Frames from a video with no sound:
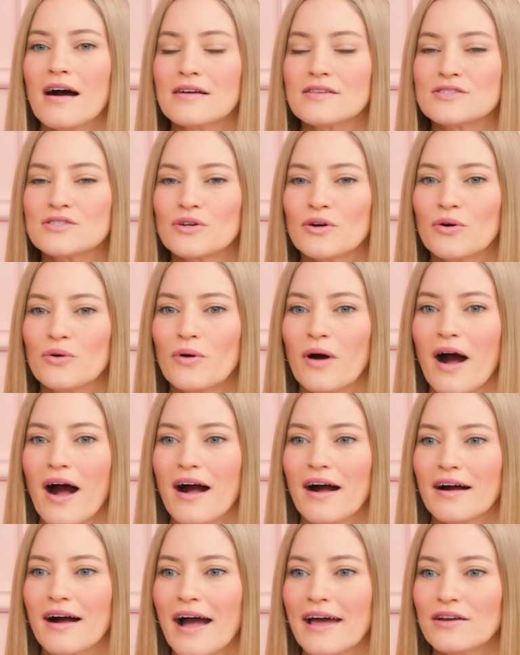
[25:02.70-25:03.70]
So
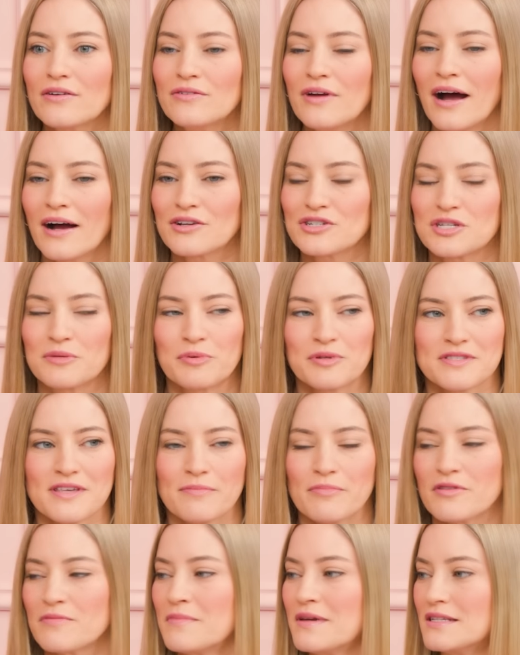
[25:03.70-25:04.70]
I don't know how she puts
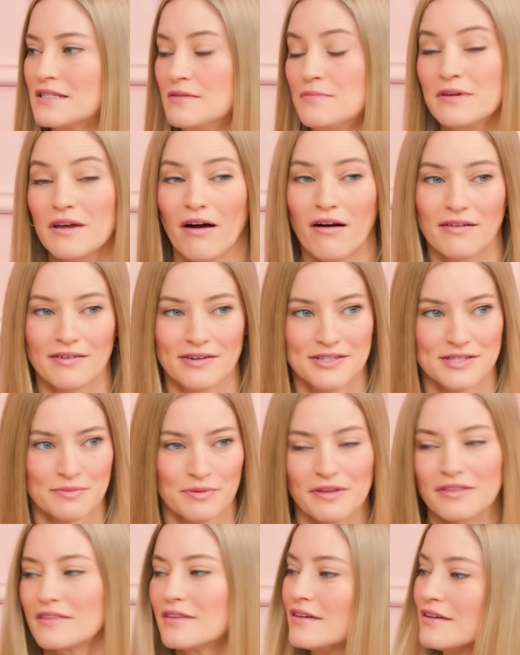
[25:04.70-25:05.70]
up with me, to be honest
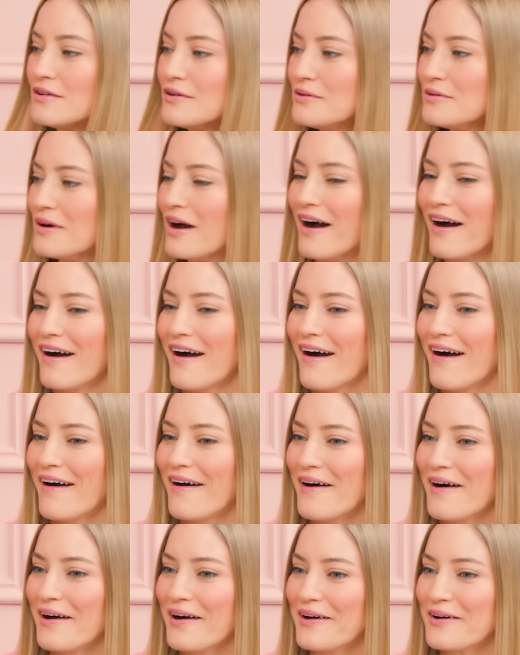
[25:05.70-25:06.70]
with you.
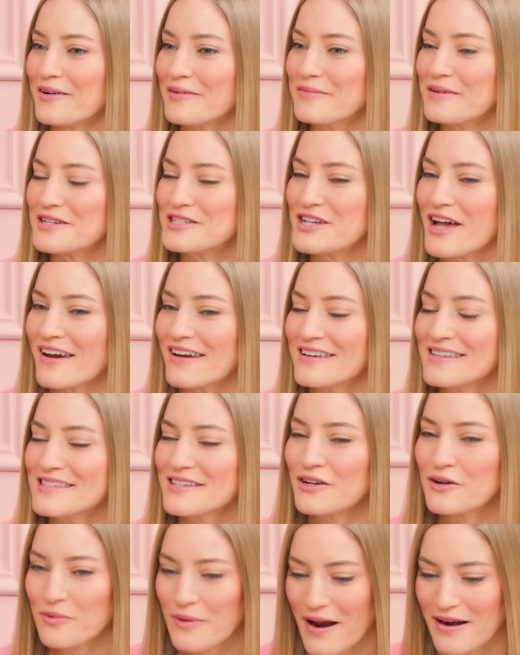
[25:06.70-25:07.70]
Jenna's
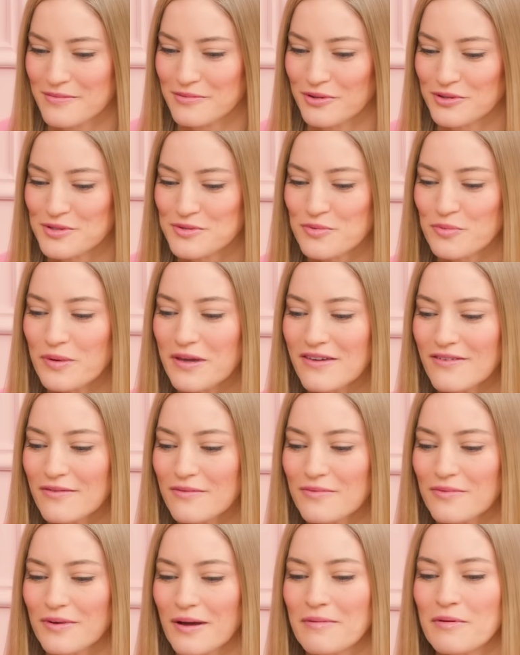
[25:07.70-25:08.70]
incredible. So
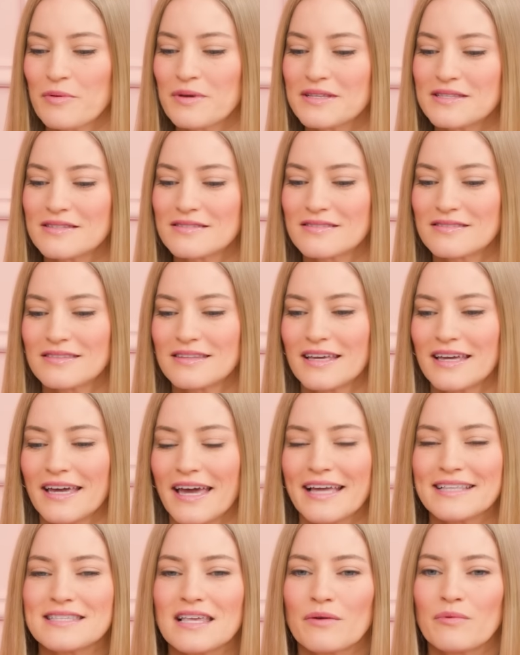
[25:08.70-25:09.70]

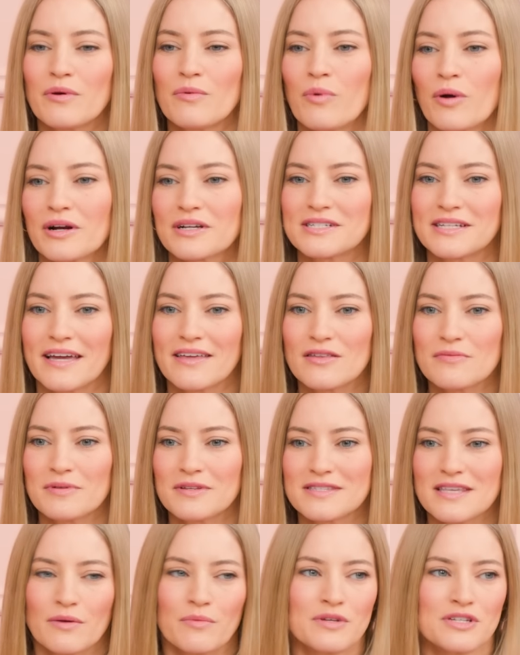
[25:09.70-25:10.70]
it's like we work together, but
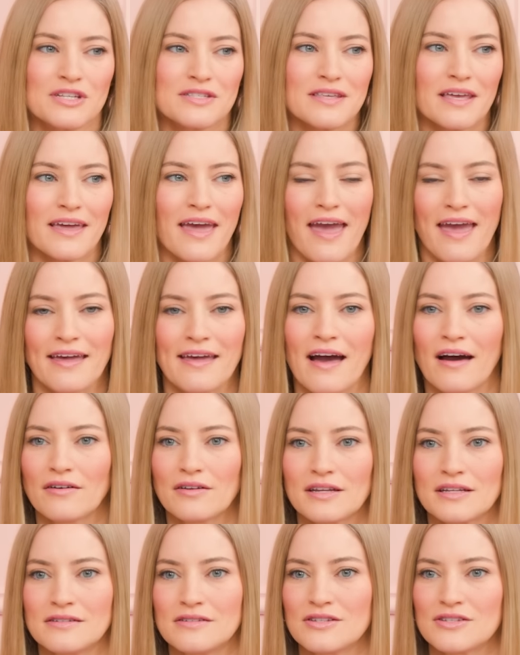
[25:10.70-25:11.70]
it's like we just like hang
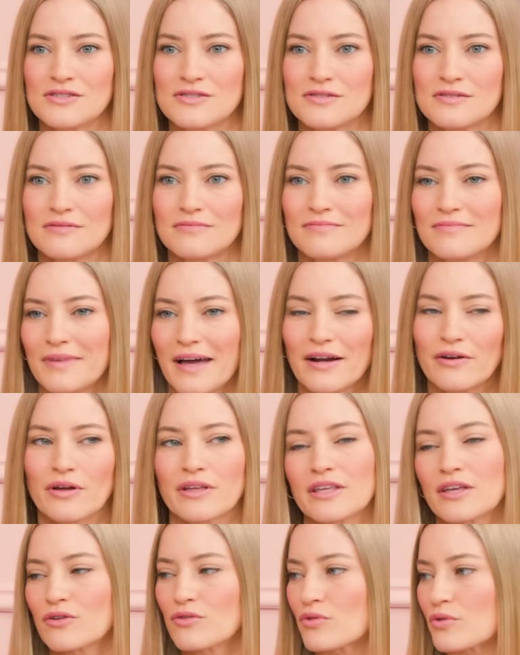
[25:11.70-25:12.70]
out and just, I don't know,
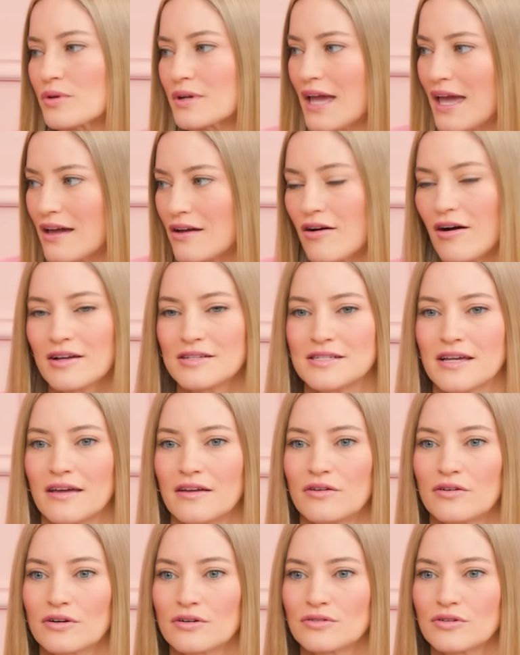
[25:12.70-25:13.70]
like create
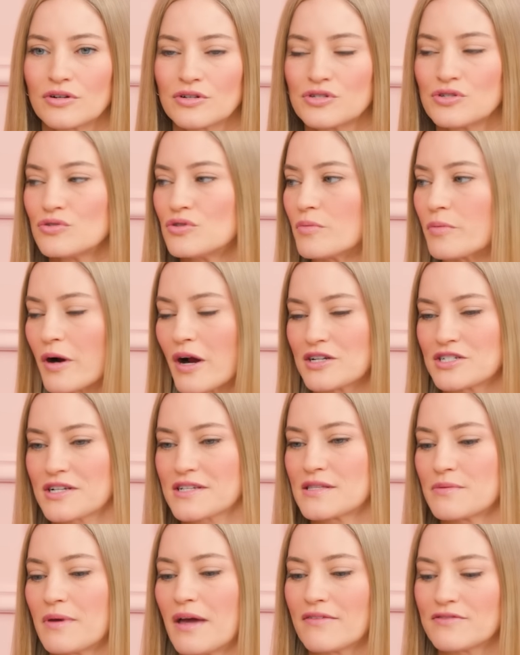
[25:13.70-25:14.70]
content or do the
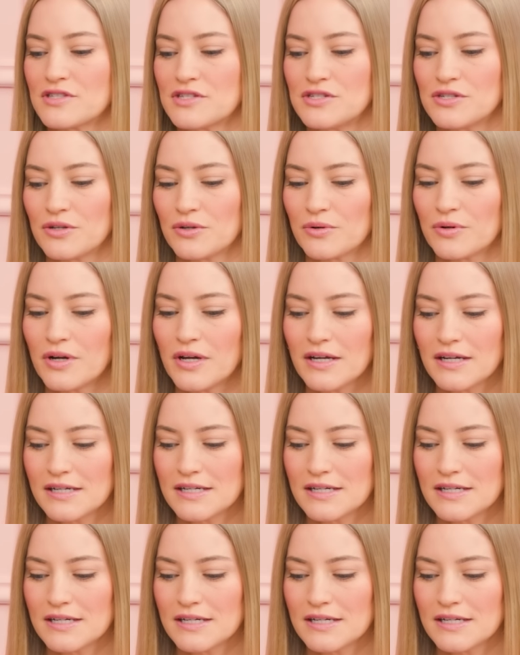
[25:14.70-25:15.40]
projects that we have to do.